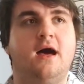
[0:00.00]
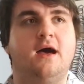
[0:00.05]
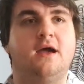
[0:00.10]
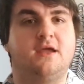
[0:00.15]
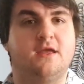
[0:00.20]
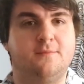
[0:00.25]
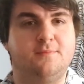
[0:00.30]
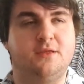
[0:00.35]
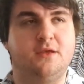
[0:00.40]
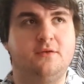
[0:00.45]

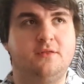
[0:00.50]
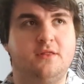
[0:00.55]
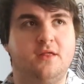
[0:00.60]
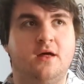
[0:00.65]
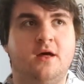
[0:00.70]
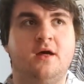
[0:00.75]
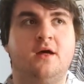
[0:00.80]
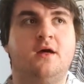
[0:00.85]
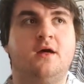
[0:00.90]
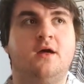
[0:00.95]

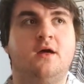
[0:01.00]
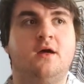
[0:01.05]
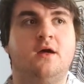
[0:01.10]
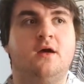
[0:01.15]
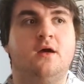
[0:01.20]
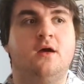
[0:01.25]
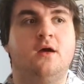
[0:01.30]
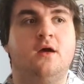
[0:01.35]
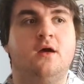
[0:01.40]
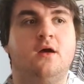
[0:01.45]
computer,
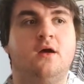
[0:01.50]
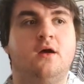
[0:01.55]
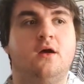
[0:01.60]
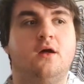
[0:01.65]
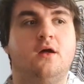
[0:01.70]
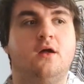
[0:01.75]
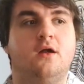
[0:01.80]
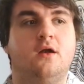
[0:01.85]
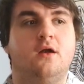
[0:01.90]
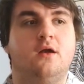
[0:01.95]

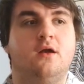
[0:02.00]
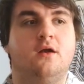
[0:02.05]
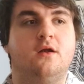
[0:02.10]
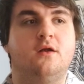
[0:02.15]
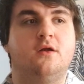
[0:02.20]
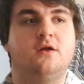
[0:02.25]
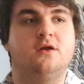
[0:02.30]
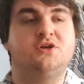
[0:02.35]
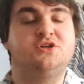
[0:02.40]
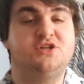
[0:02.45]

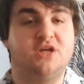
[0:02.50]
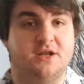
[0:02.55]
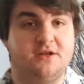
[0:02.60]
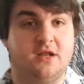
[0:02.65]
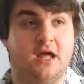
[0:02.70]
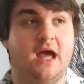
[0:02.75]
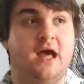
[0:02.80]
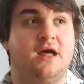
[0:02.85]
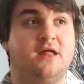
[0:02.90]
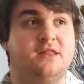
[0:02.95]
shut
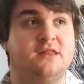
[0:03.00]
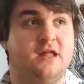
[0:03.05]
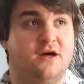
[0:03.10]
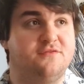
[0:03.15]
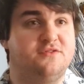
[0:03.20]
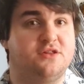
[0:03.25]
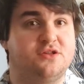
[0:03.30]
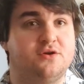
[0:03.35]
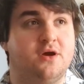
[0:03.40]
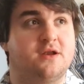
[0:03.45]

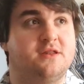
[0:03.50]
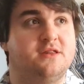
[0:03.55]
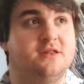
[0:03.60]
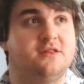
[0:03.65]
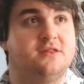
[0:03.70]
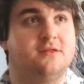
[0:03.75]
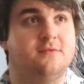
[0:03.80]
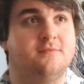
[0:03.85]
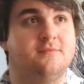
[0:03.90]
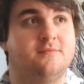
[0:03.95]
self-destruct
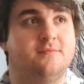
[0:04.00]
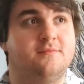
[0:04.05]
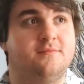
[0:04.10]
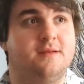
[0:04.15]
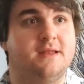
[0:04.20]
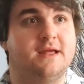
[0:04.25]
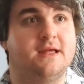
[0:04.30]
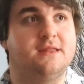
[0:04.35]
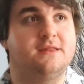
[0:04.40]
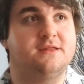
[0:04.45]
system,
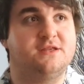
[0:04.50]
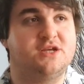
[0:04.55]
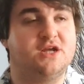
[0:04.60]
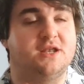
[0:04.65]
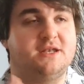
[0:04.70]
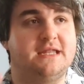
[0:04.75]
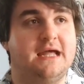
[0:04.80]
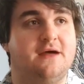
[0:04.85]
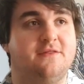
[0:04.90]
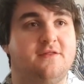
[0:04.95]
please,
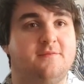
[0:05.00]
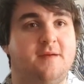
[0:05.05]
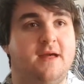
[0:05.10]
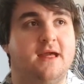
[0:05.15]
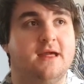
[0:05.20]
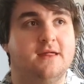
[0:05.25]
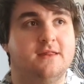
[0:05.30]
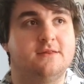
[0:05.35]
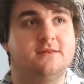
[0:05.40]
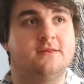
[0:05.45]
shut down the
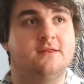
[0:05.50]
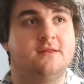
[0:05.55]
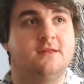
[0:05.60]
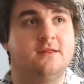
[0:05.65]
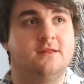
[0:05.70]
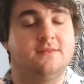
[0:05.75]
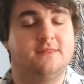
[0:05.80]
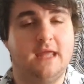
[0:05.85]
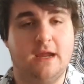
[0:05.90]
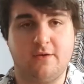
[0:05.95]
base.
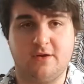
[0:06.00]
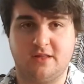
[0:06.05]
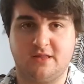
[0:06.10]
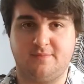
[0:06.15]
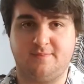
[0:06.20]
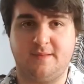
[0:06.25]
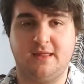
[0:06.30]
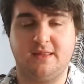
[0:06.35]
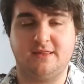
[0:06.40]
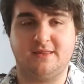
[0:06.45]
They're in a
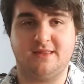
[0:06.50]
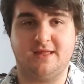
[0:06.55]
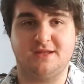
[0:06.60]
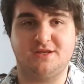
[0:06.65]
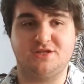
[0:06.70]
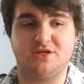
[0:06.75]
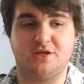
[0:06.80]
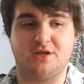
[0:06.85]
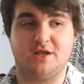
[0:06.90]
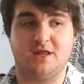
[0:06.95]
space
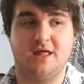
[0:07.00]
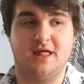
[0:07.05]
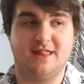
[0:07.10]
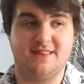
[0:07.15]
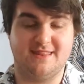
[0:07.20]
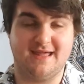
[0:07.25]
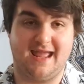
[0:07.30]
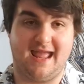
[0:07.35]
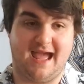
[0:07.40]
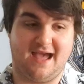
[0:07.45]
station,
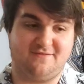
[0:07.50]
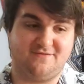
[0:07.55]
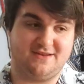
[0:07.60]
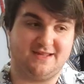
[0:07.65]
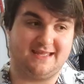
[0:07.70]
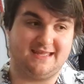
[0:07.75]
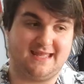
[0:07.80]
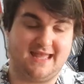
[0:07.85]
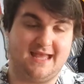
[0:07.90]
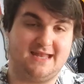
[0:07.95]
they have
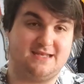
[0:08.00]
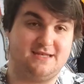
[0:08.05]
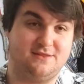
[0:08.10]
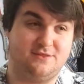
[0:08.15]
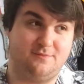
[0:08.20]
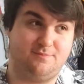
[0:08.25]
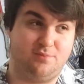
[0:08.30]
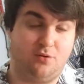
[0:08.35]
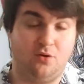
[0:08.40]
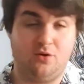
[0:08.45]
to get to
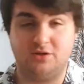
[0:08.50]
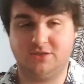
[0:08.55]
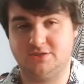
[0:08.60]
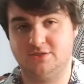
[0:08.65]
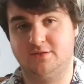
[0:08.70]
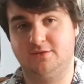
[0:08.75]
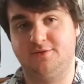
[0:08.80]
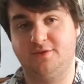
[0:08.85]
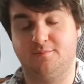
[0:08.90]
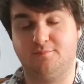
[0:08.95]
the
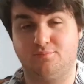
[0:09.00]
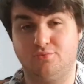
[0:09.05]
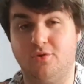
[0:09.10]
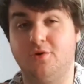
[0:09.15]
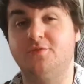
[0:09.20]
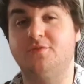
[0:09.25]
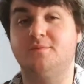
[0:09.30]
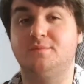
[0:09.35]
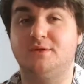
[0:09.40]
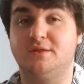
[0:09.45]
portal that
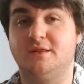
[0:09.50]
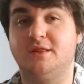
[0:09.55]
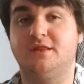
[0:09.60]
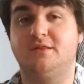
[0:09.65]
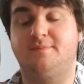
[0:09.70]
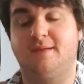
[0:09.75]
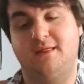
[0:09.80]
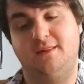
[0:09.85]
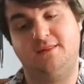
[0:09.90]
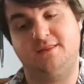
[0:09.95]
brought them to this
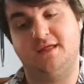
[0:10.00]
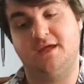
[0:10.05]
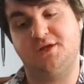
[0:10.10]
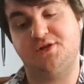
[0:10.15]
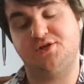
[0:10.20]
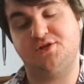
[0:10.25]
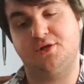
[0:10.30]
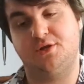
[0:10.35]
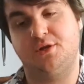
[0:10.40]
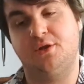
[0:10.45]
space
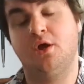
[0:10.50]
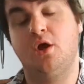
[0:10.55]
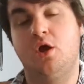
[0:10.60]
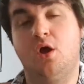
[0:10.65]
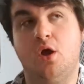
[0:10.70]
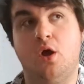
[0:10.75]
station